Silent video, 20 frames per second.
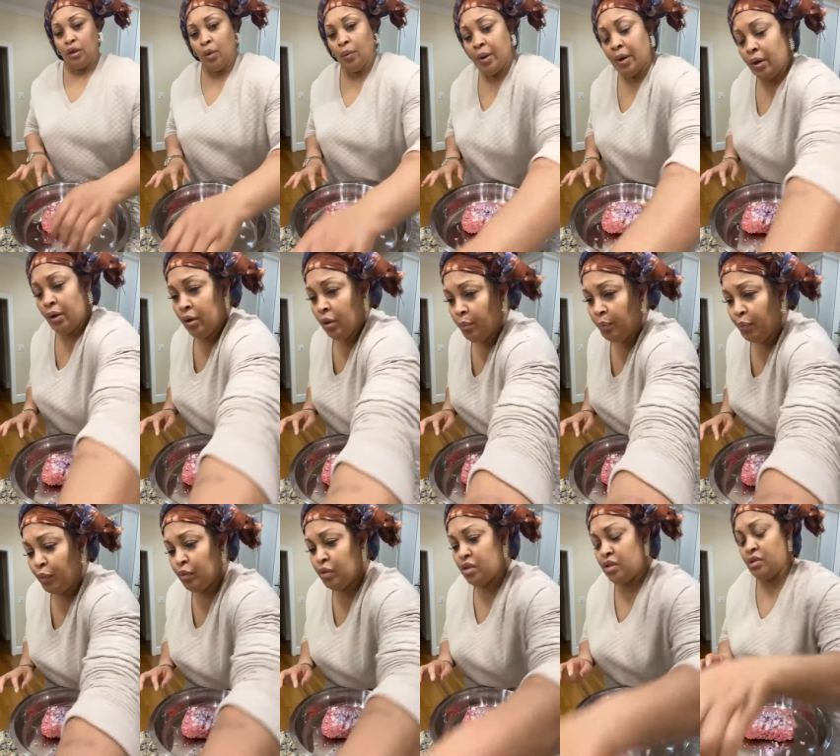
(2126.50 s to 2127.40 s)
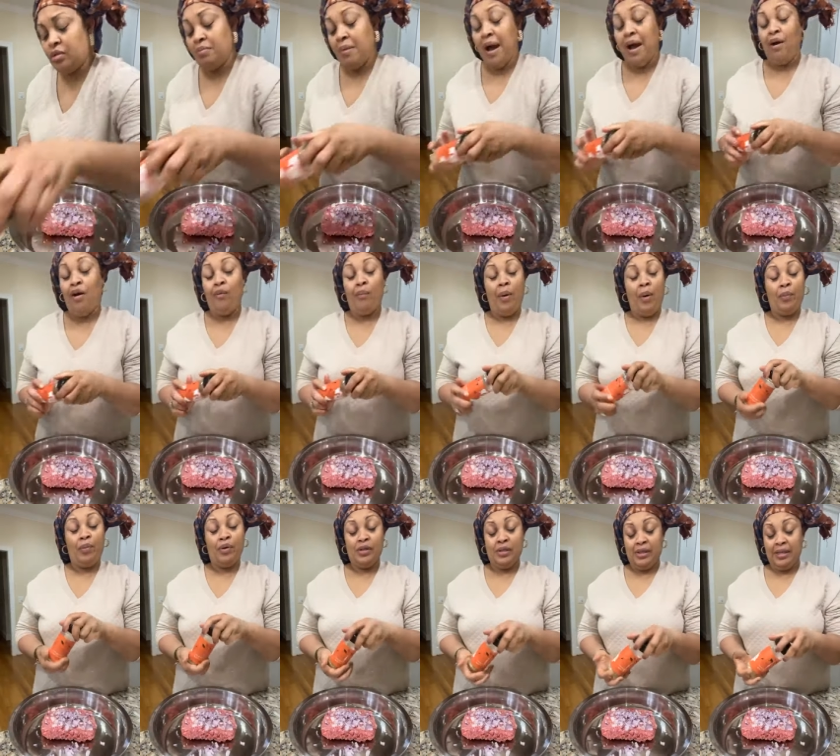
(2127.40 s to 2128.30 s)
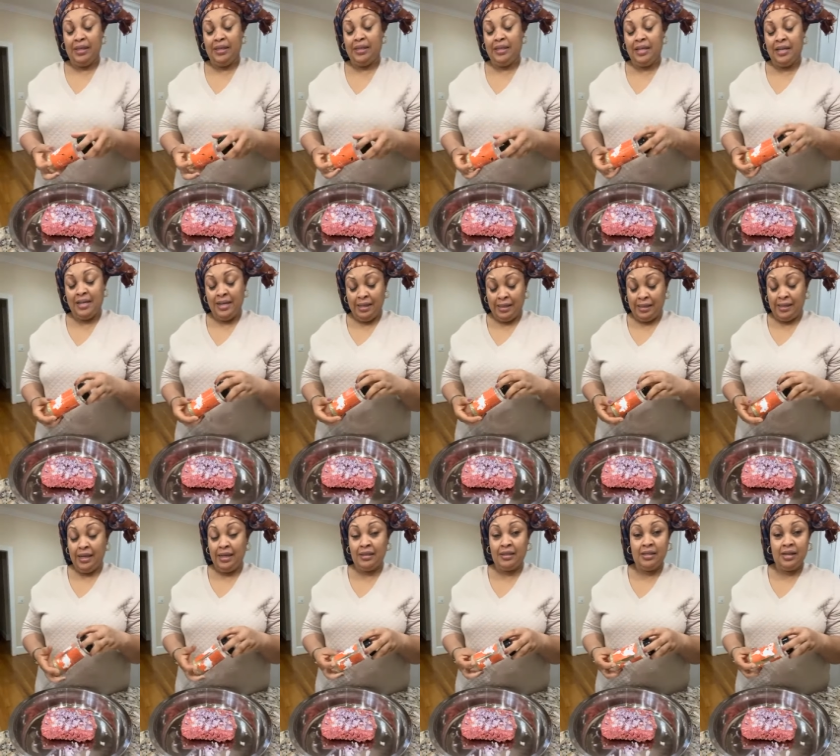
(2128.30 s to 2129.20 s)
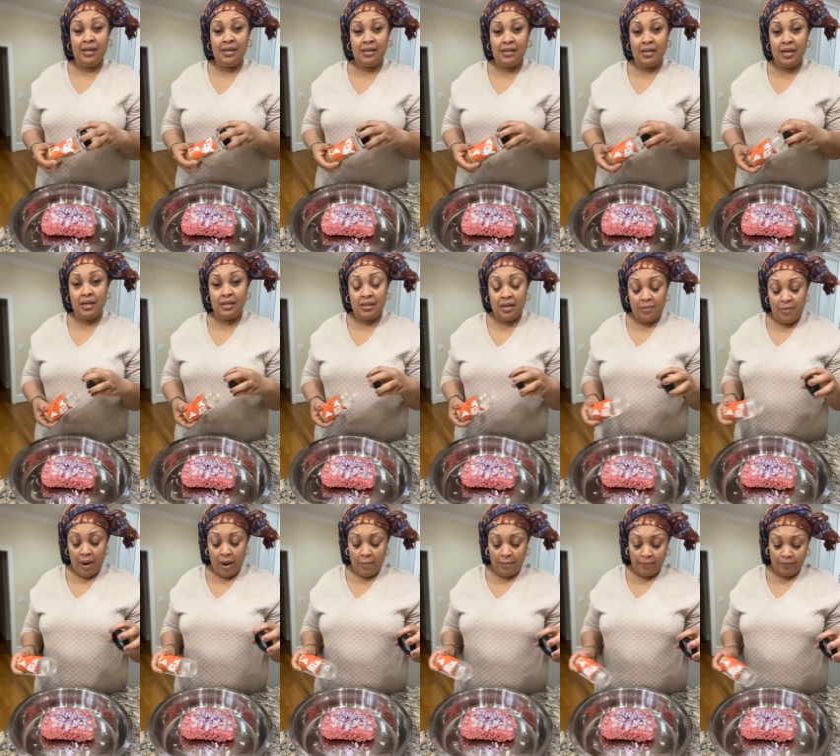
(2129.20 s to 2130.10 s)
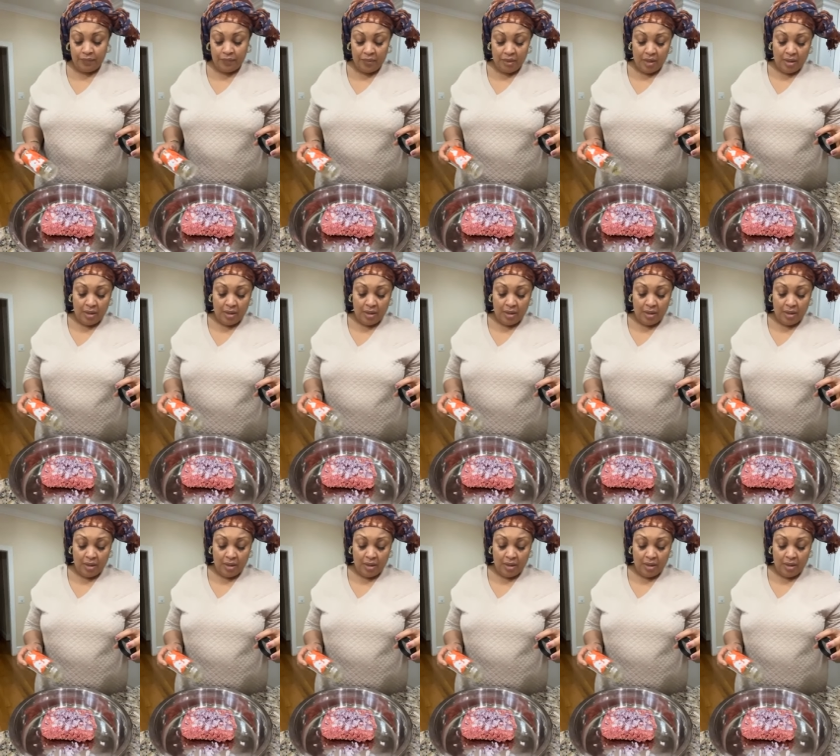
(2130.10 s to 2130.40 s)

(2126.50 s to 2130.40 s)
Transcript: So we're gonna put my all-purpose seasoning. This seasoning is the bomb.